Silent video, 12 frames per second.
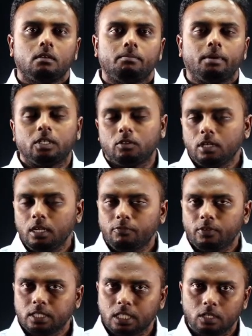Particularly
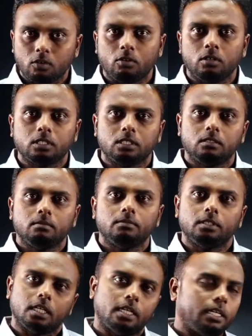for synchronous
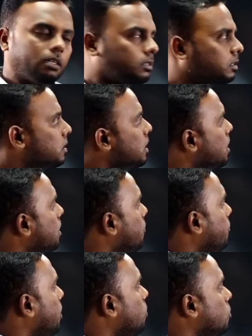generators,
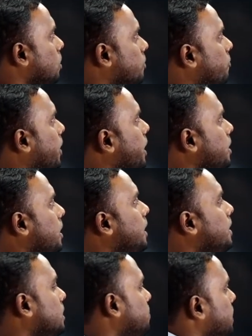we have to define at
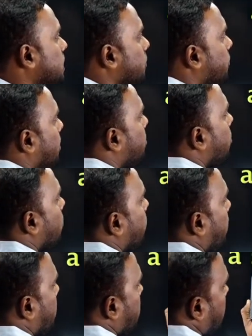a specific power
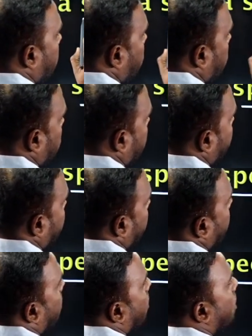factor of load.
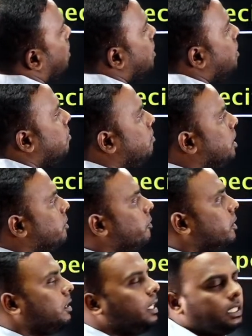But
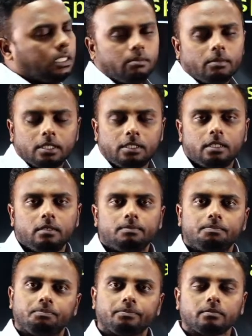for DC machine,
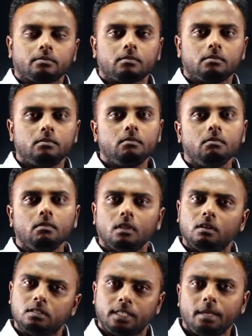
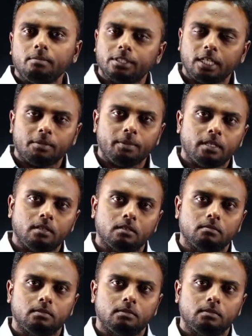same statement,